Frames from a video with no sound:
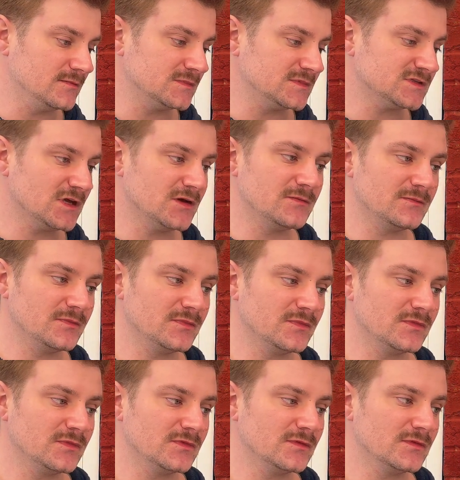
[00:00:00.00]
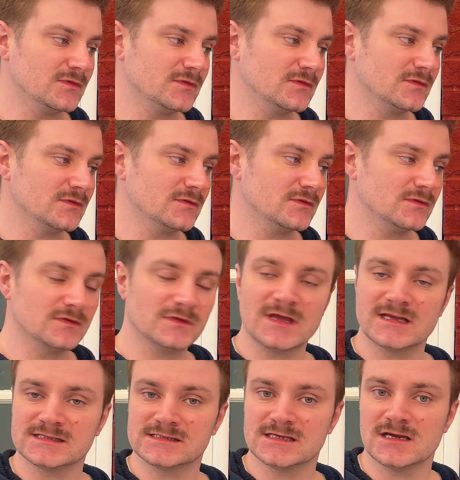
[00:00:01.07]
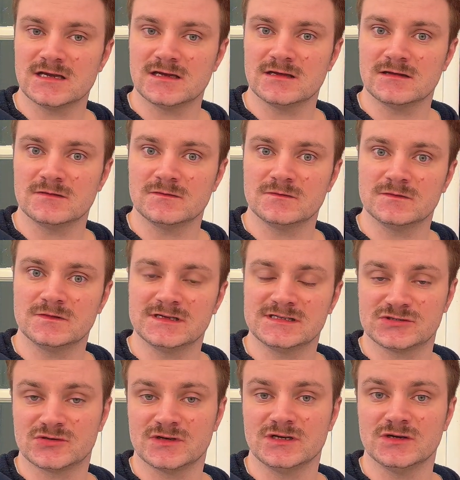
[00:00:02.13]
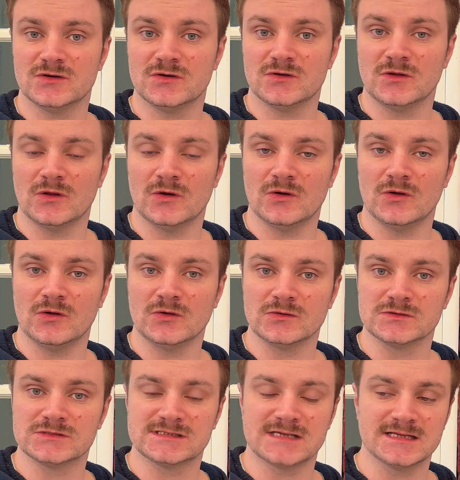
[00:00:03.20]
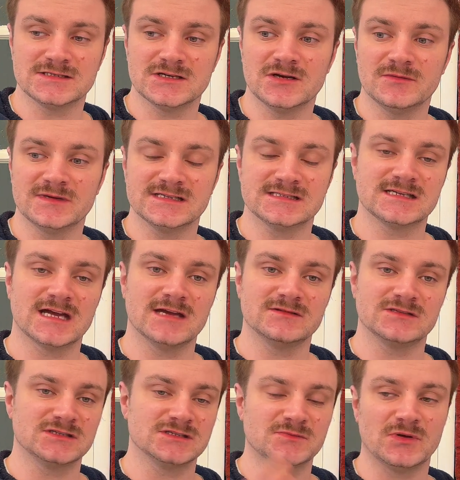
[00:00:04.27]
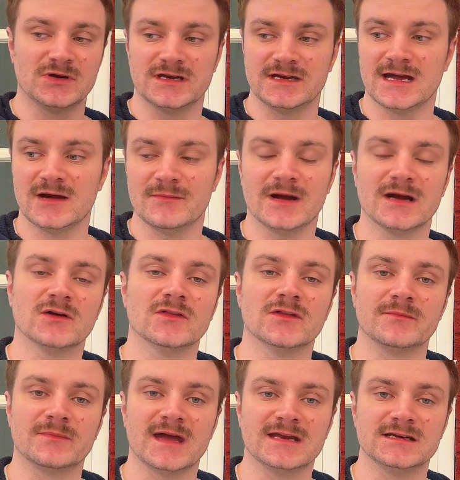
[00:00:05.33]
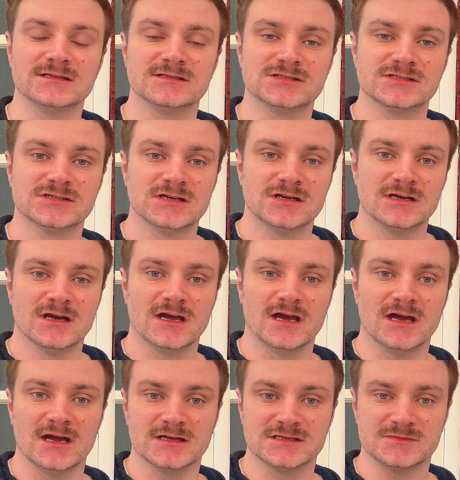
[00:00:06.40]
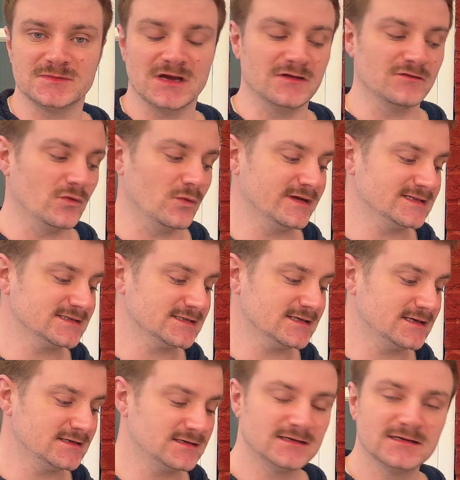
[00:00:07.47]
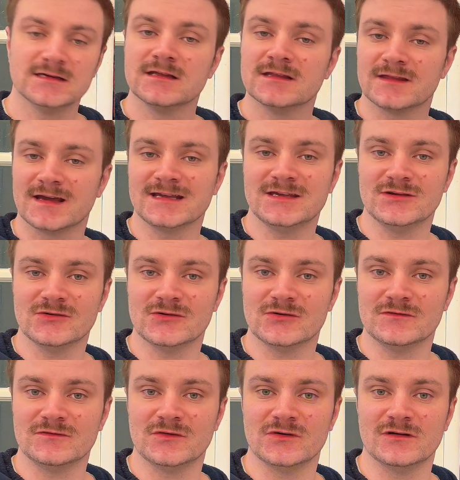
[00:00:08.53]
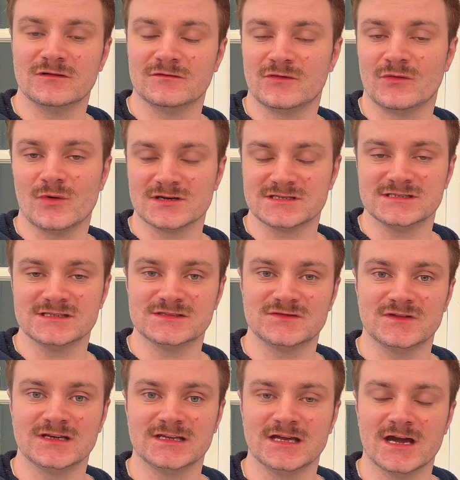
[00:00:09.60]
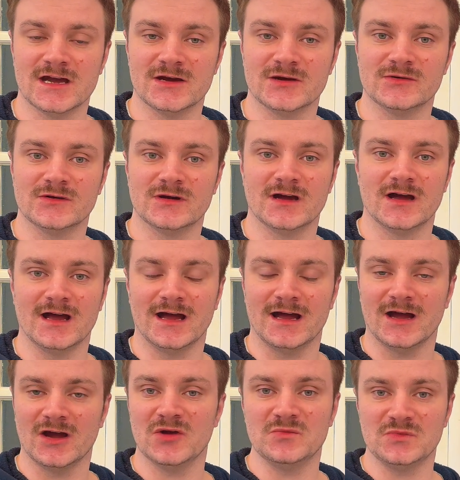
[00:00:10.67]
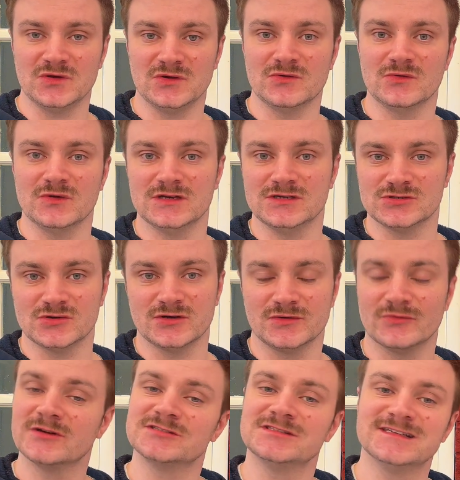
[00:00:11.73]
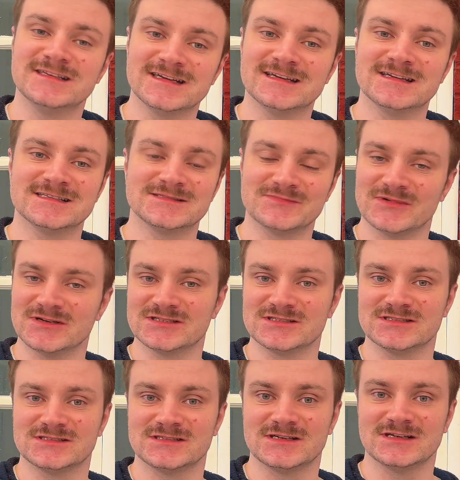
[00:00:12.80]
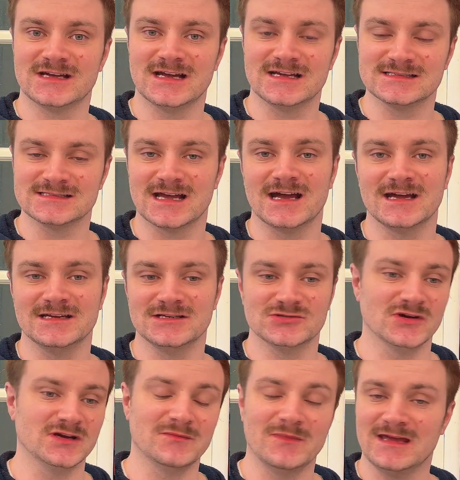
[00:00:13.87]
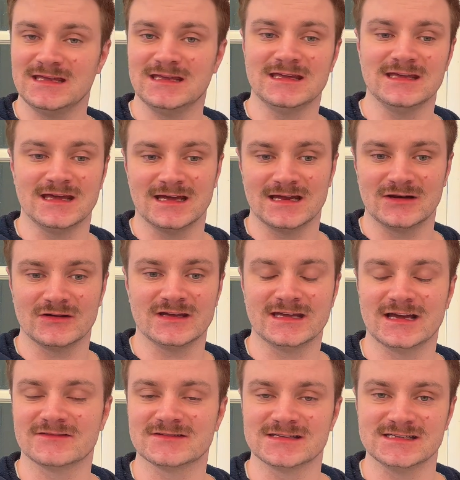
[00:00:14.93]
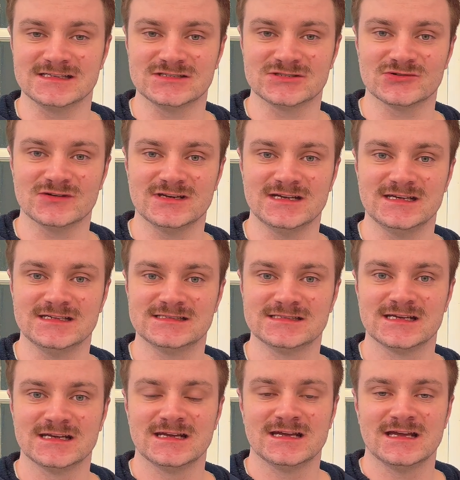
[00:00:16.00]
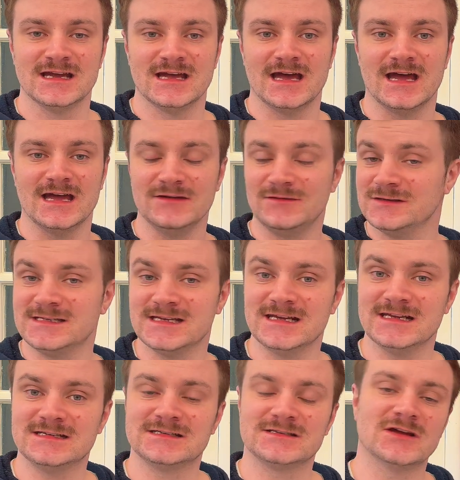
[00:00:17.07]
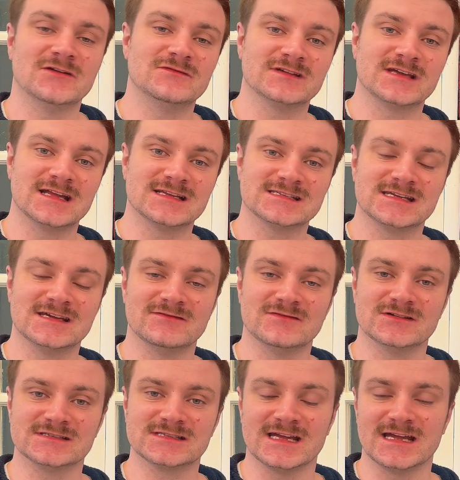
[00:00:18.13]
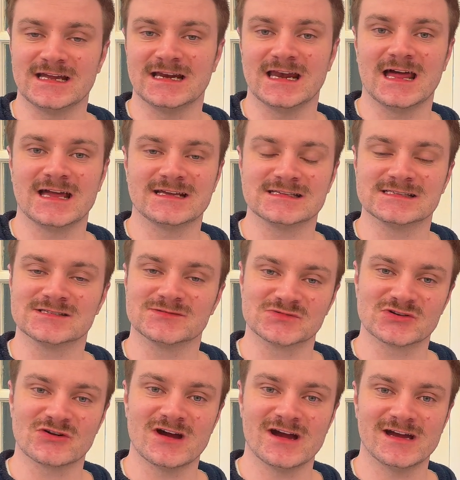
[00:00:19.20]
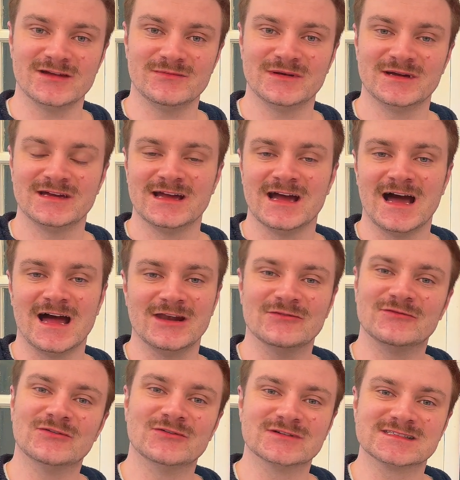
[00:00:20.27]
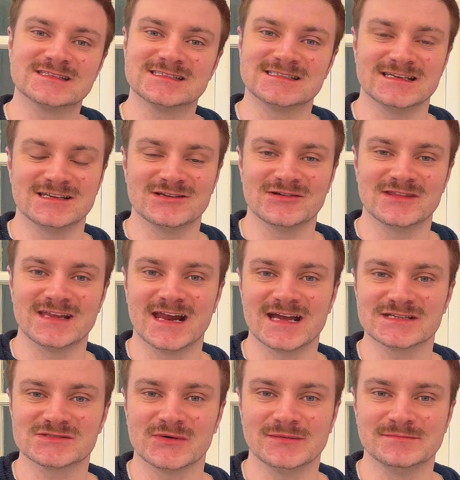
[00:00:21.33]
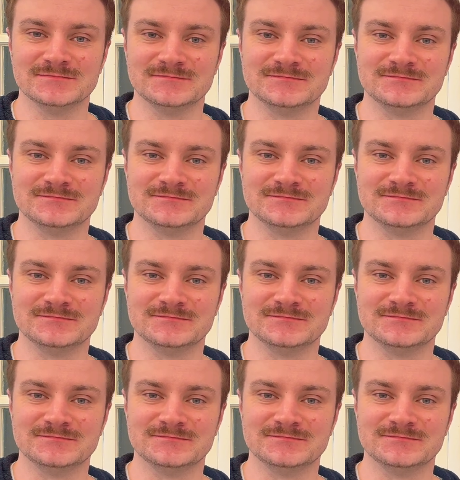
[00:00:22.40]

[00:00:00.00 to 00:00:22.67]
So that's this tree all set up. It's time to just put it now back on the bench to be overwintered. Thank you all for watching this video. I hope you enjoyed watching it as much as I enjoyed making it and looking after these trees. If you did, don't forget to give us a like and subscribe. I look forward to seeing you in the next one.